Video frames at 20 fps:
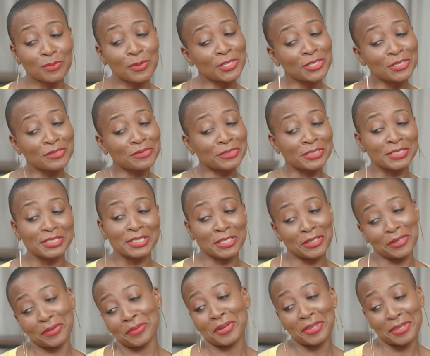wonderful
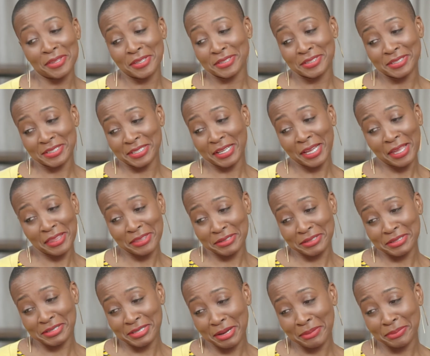dinner, whether it's together,
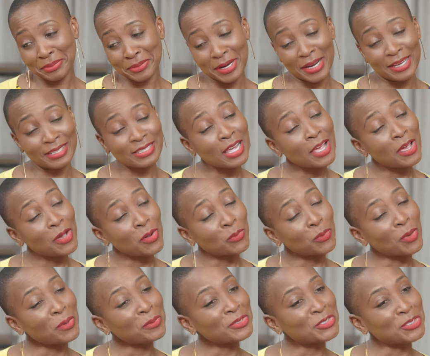separate,
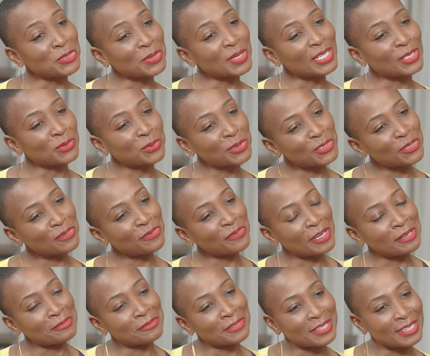what would you eat? What's your
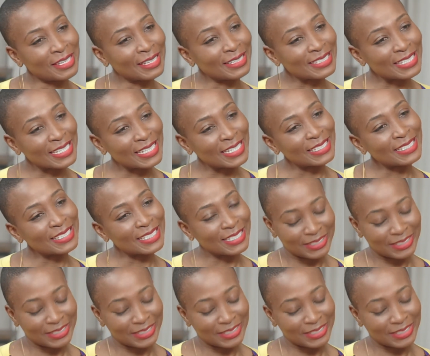favorite thing to eat?